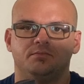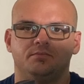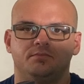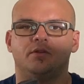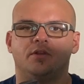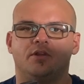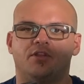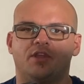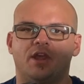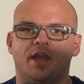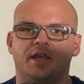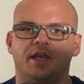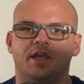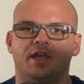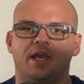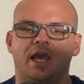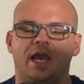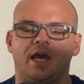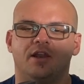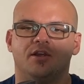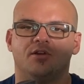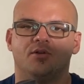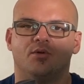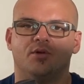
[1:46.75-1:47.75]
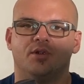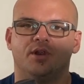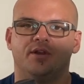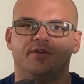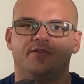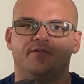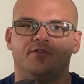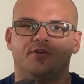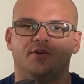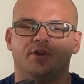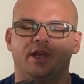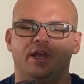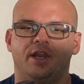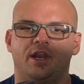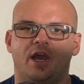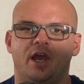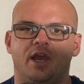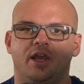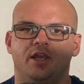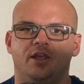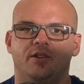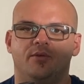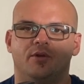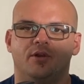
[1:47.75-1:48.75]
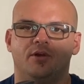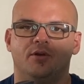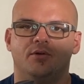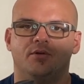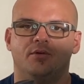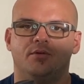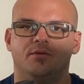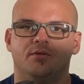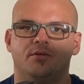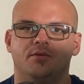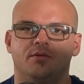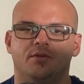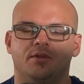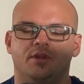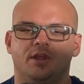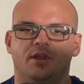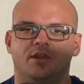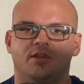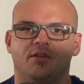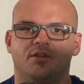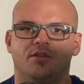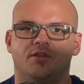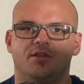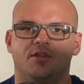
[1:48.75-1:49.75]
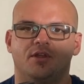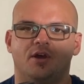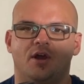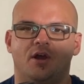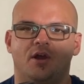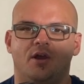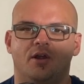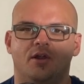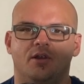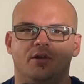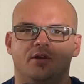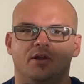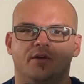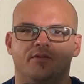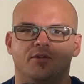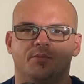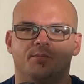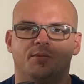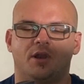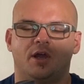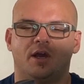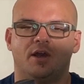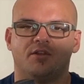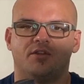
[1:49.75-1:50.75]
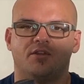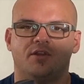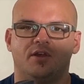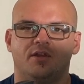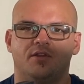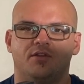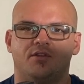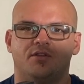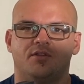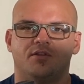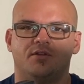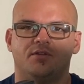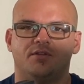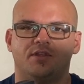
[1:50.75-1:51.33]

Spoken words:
The second category for NI Hero is the art of the process,